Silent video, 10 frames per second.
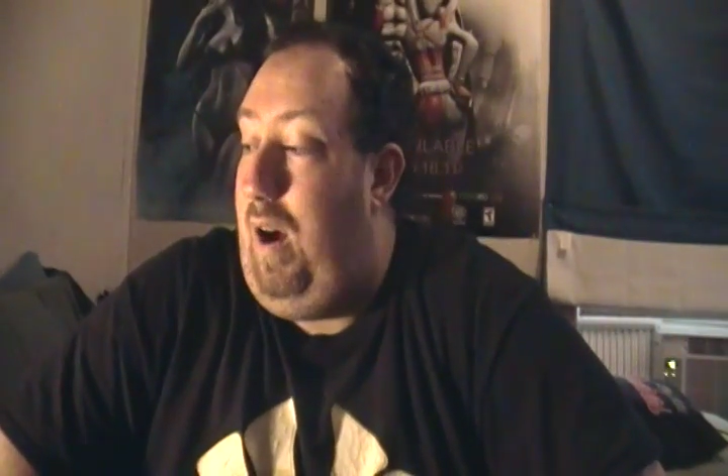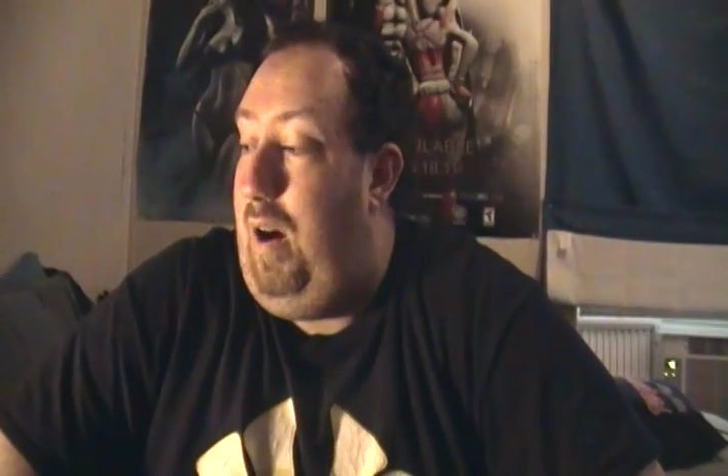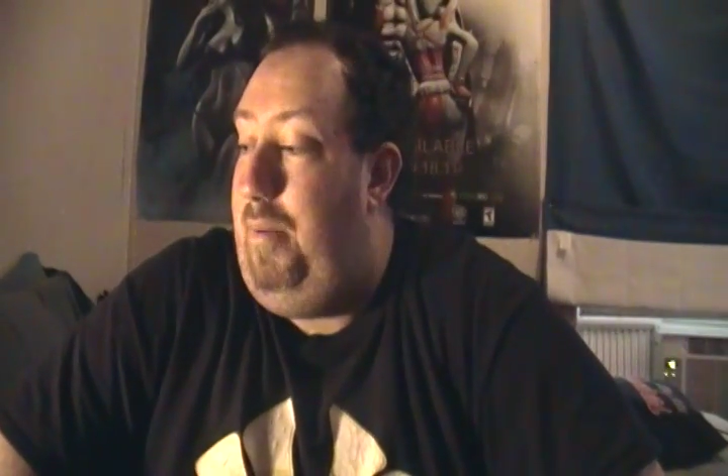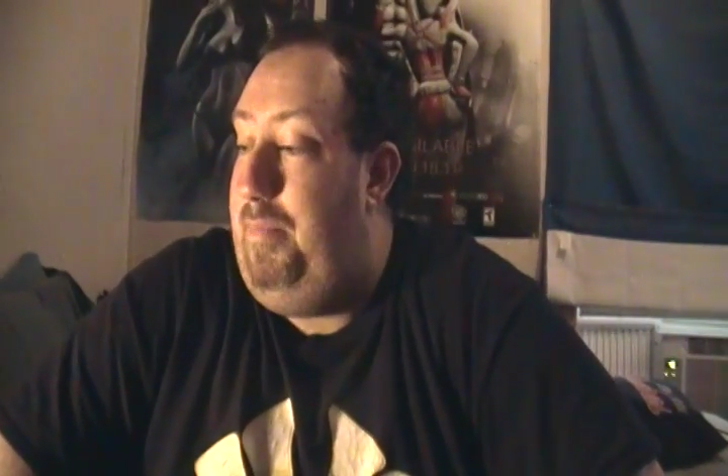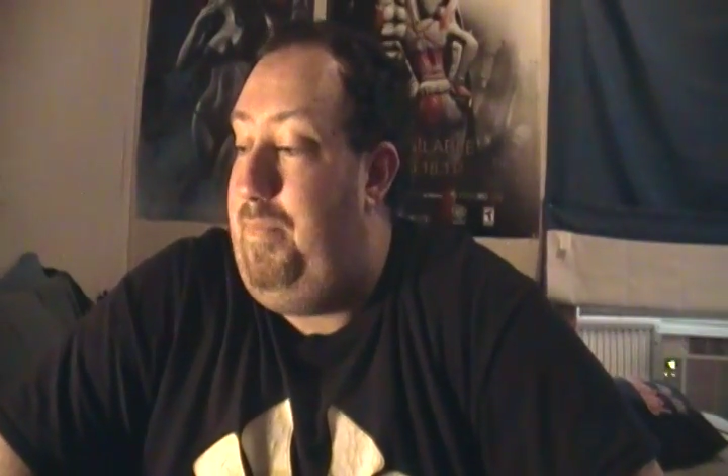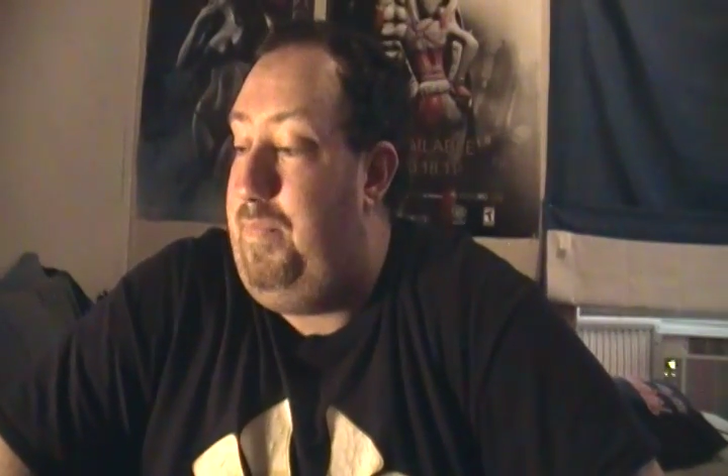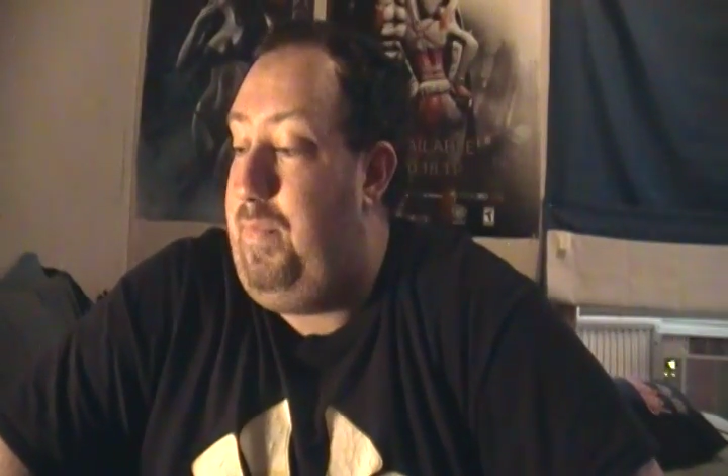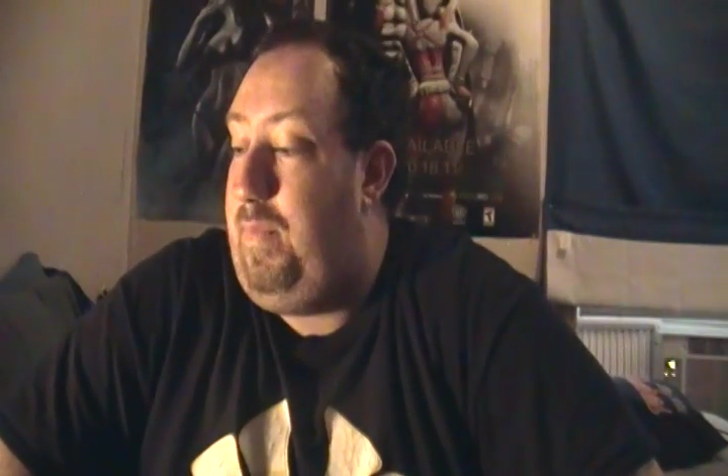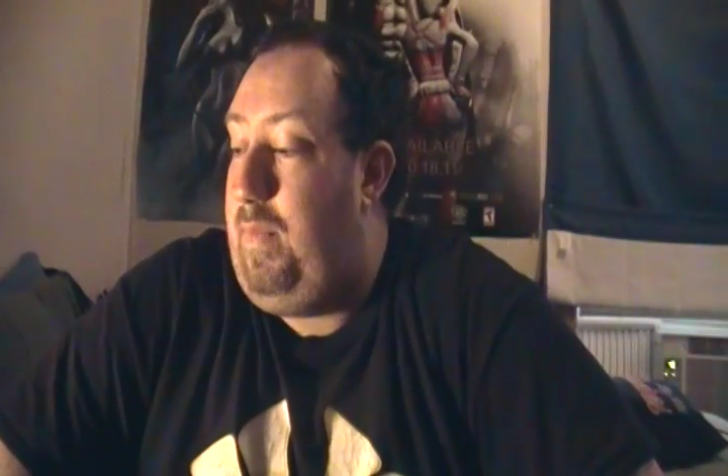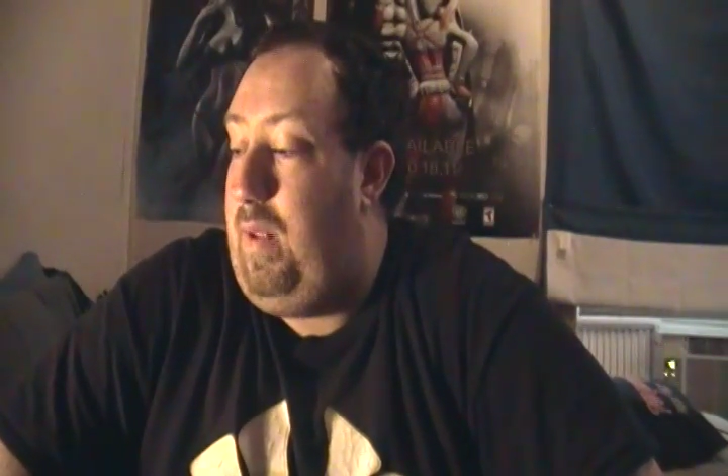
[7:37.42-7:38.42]

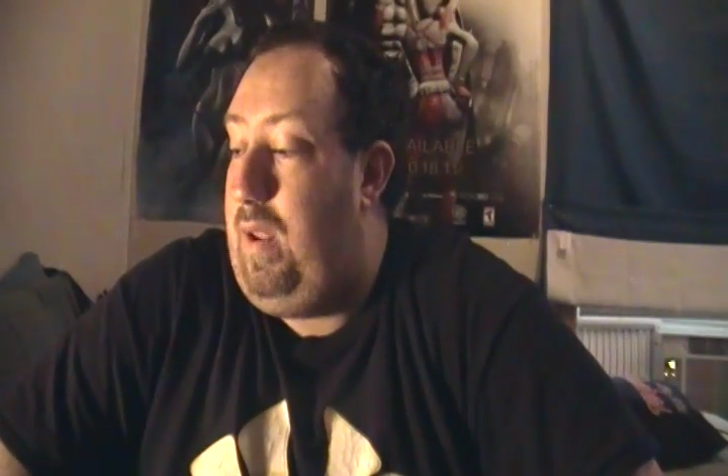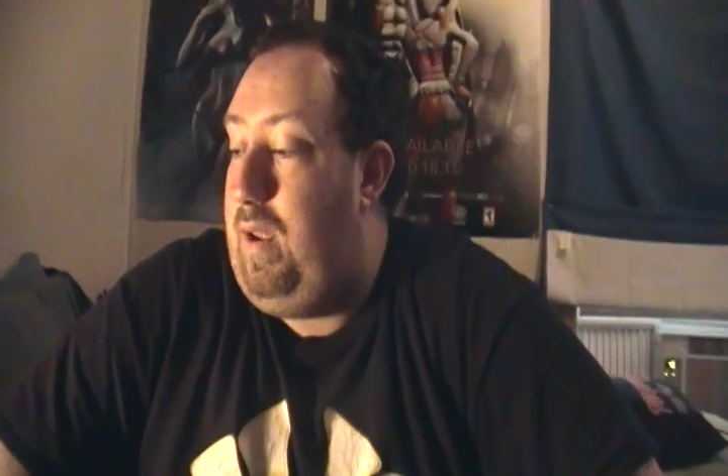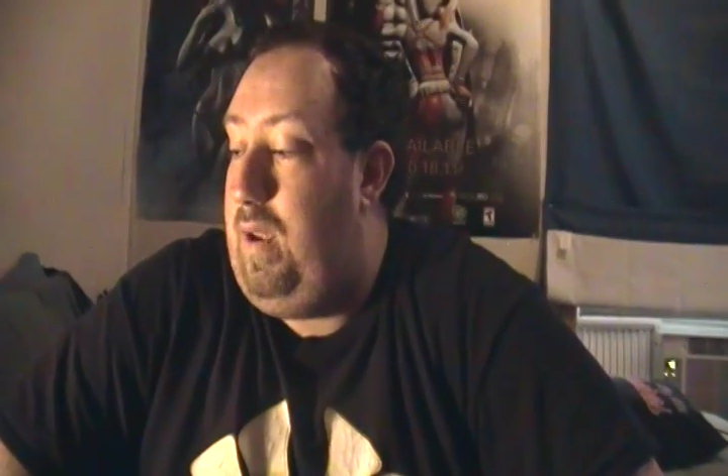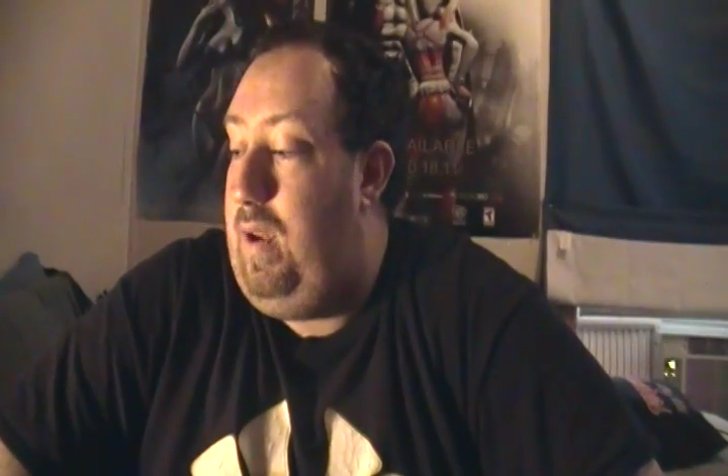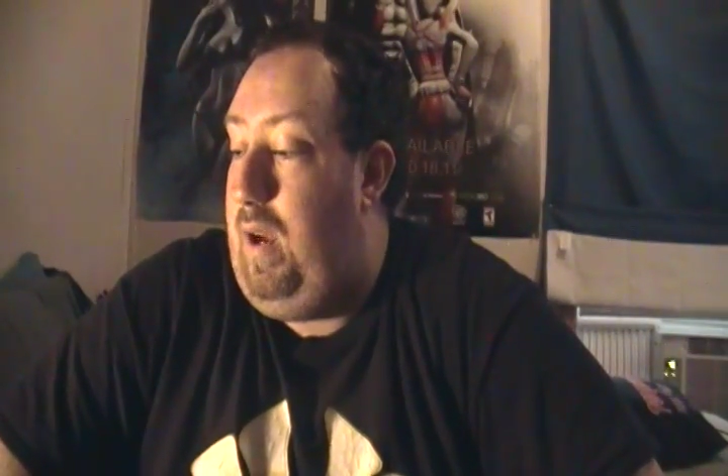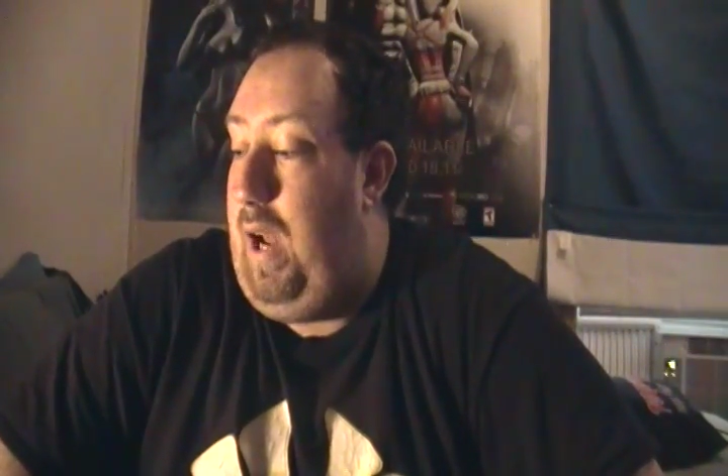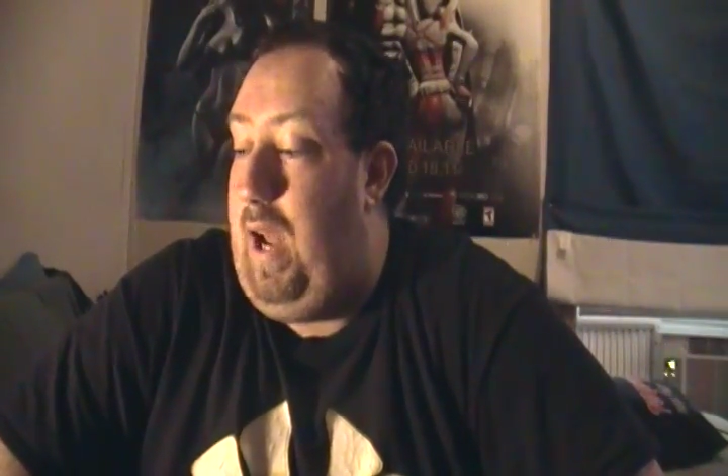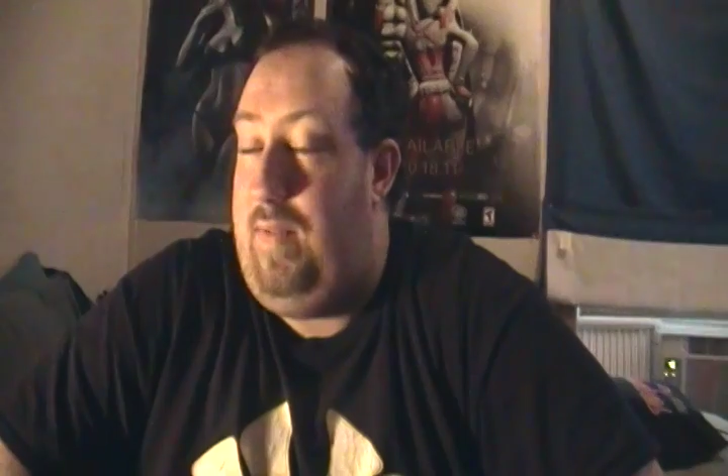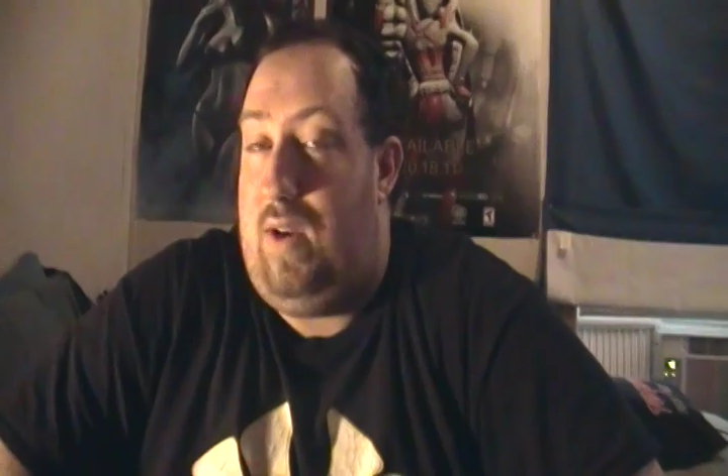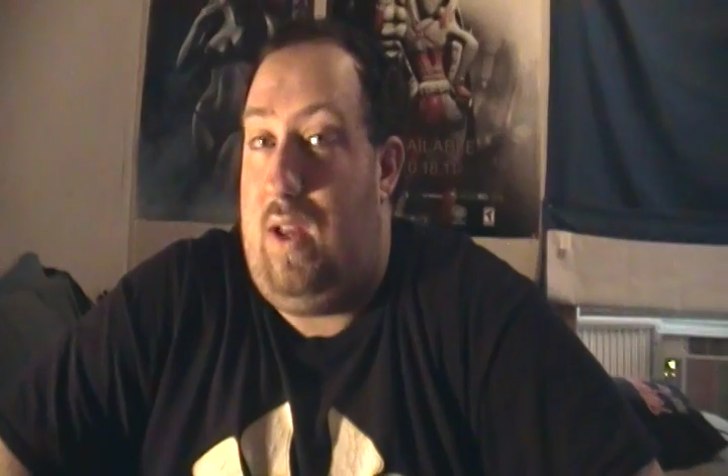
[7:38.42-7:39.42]
I
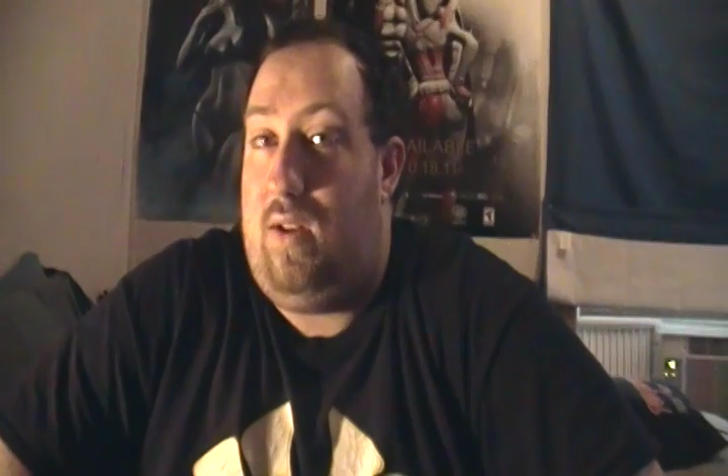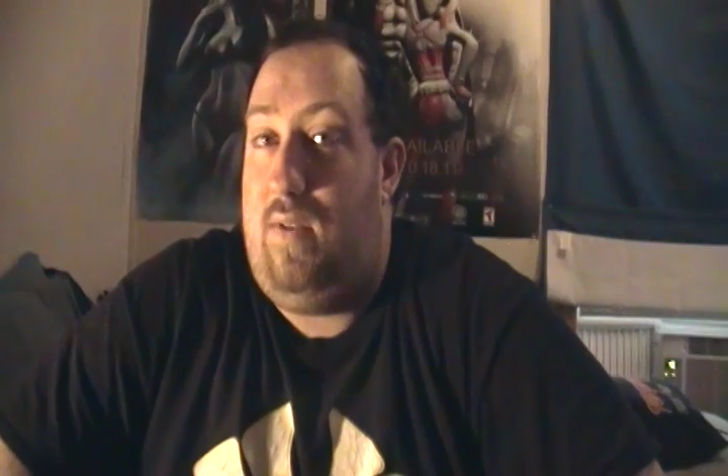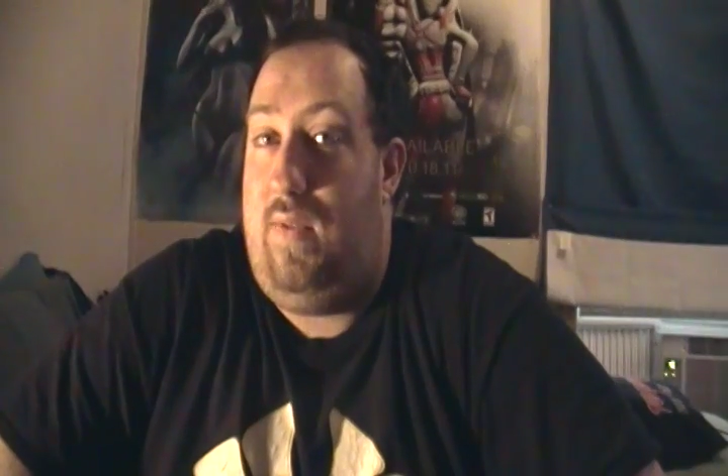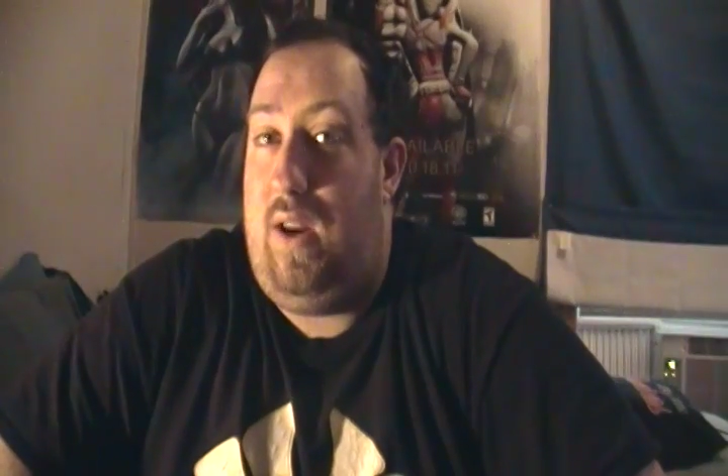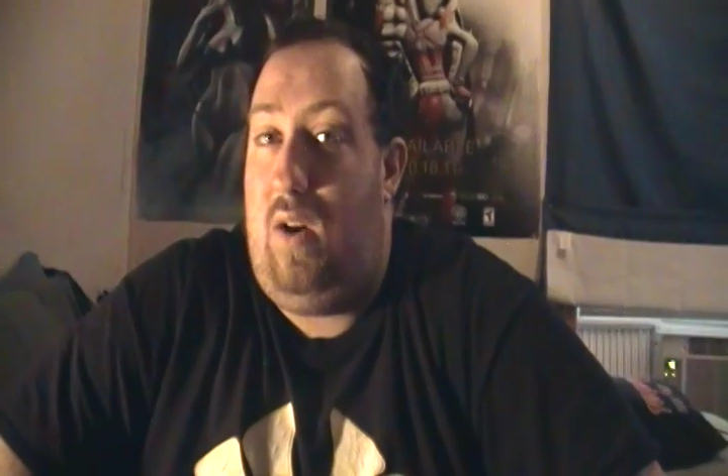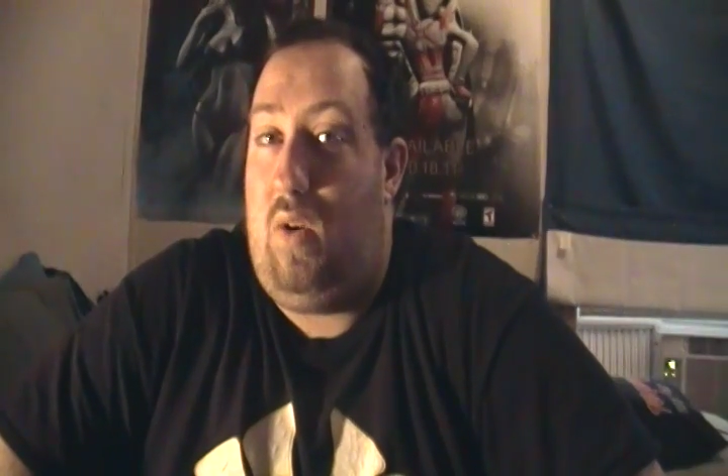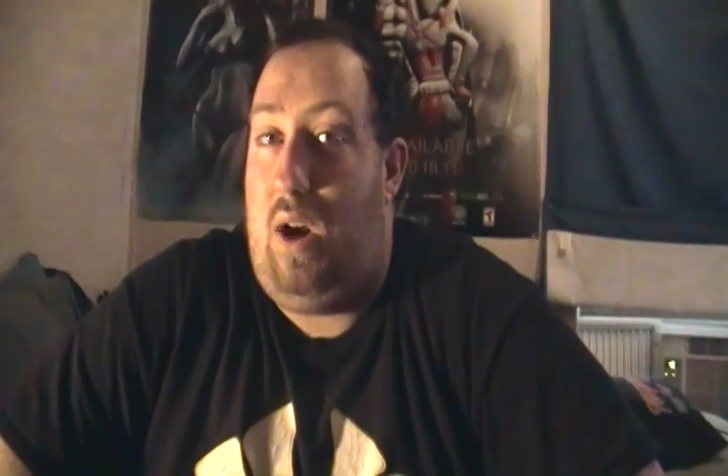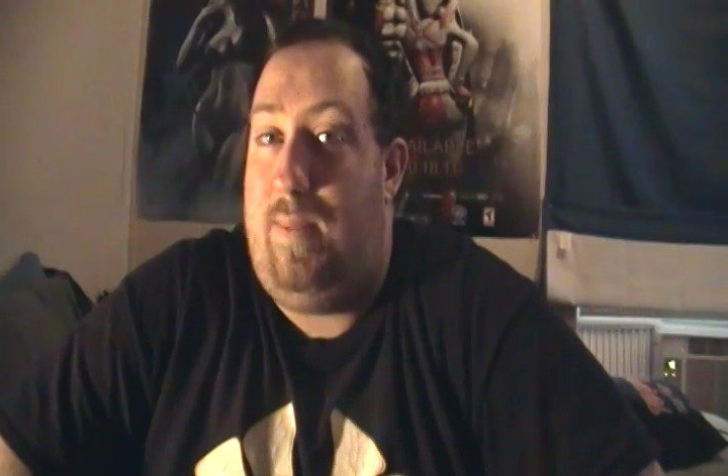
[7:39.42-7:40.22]
have another video